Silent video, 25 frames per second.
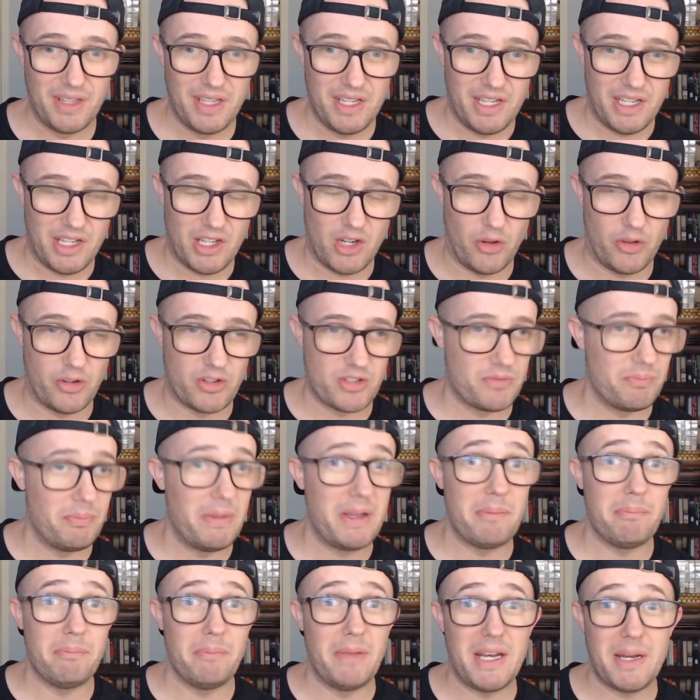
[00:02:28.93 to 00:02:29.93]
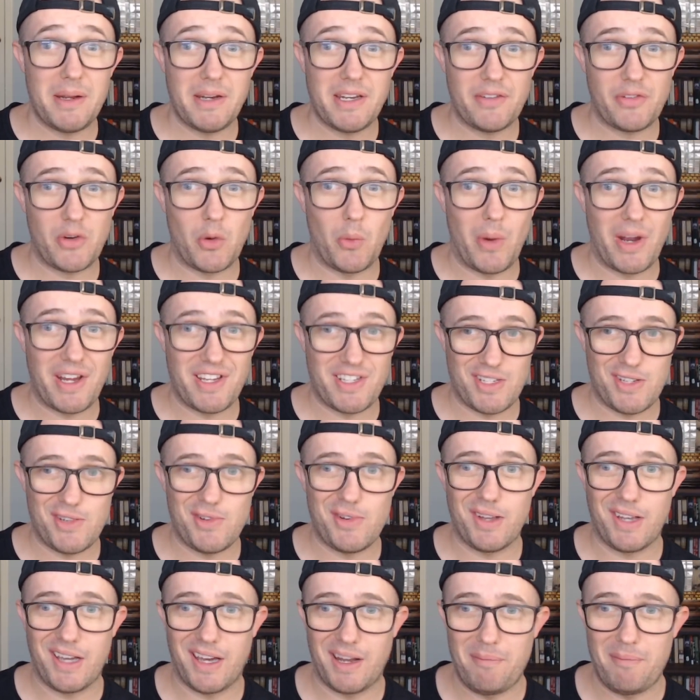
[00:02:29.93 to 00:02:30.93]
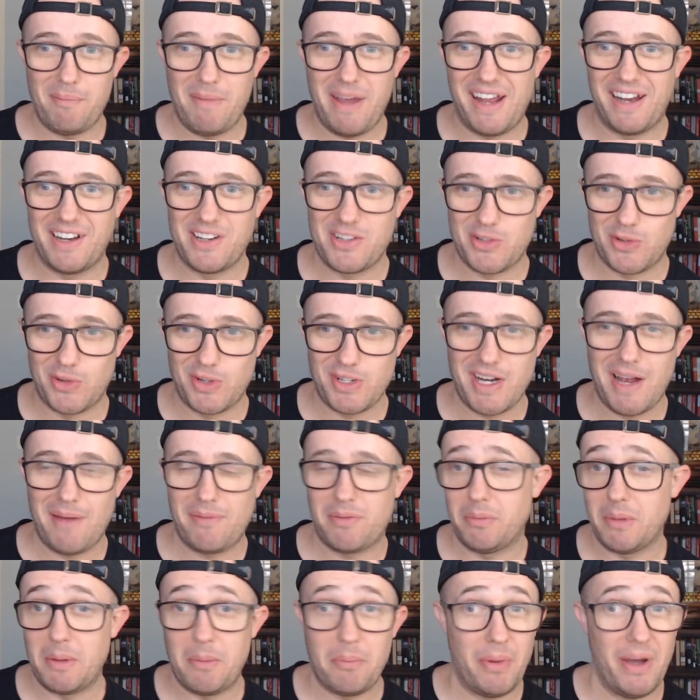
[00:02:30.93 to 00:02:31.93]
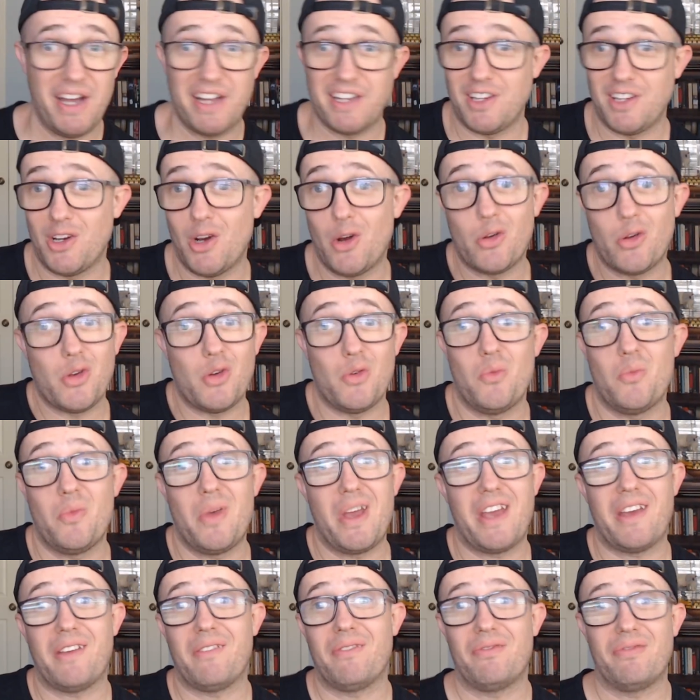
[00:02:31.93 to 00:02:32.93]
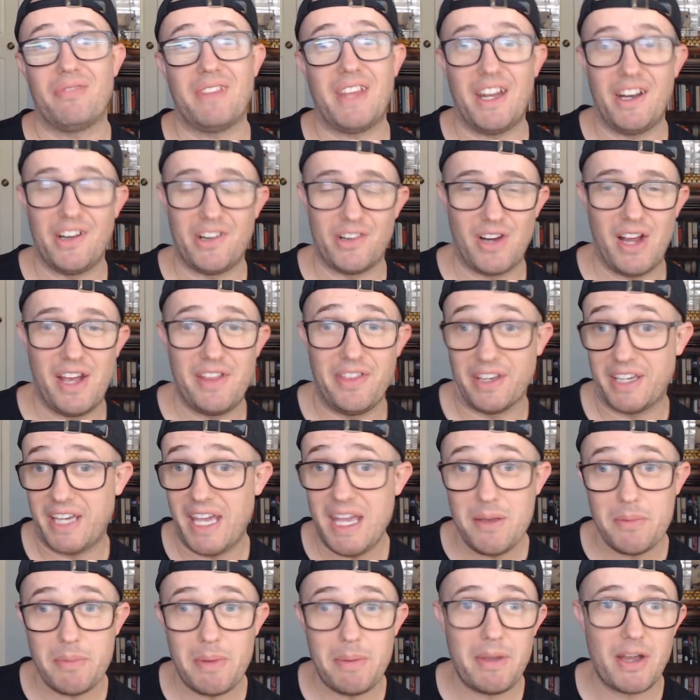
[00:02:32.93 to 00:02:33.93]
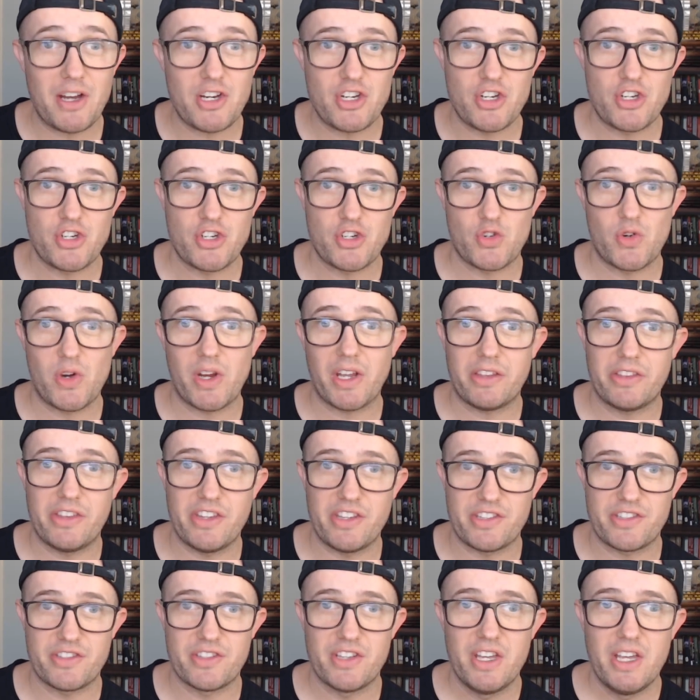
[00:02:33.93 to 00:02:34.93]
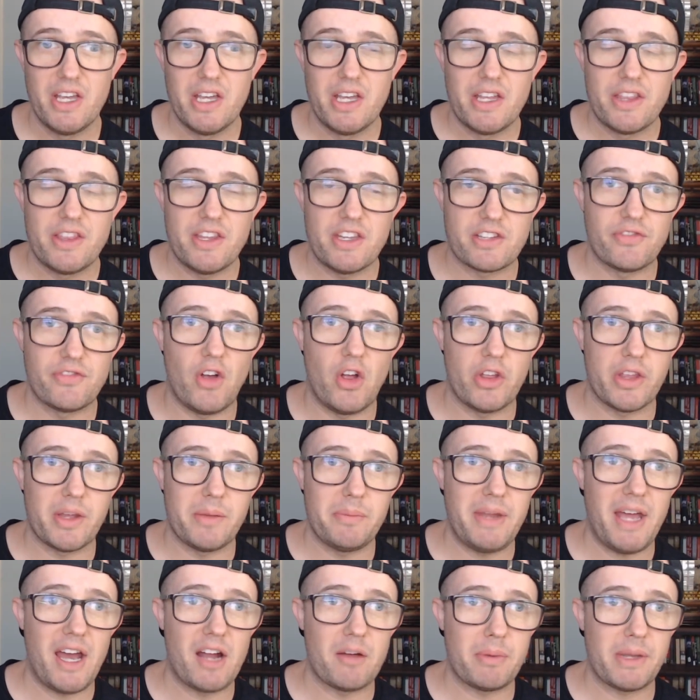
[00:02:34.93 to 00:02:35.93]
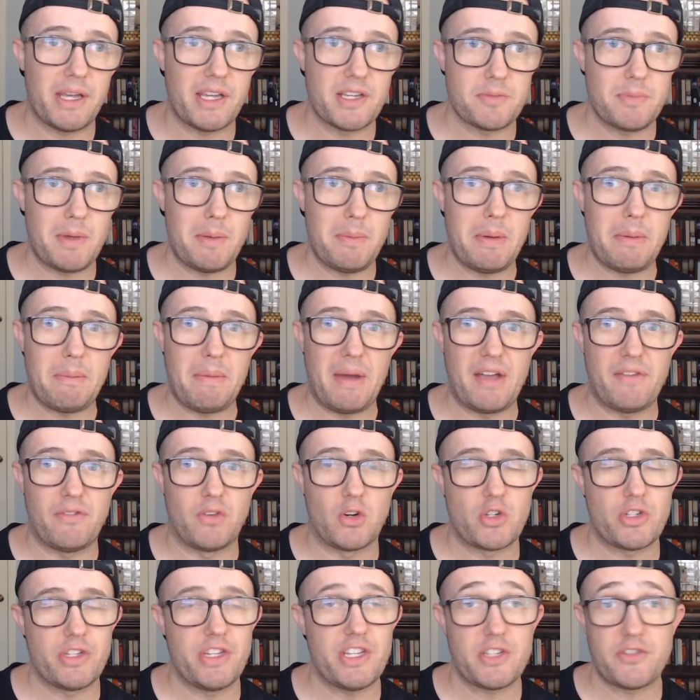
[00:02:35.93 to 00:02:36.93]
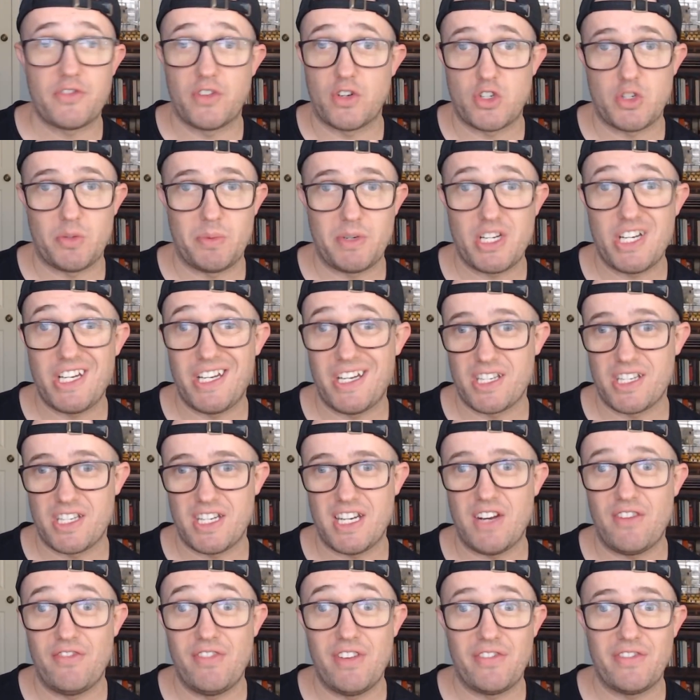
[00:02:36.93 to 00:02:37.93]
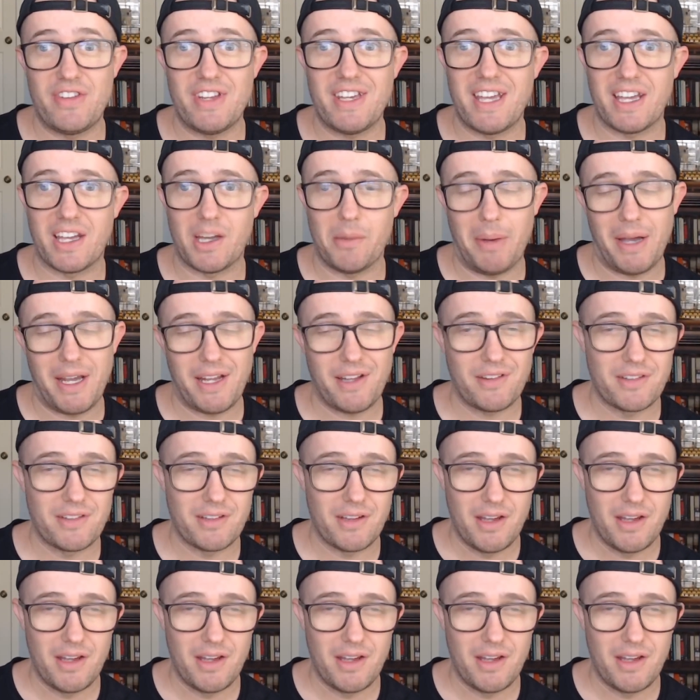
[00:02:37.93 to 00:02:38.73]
there's many different ways that you can kind of manage storage optimally, but you may get in your head like, hey, maybe I should shrink this volume down because maybe this virtual machine doesn't need 50 gigabytes,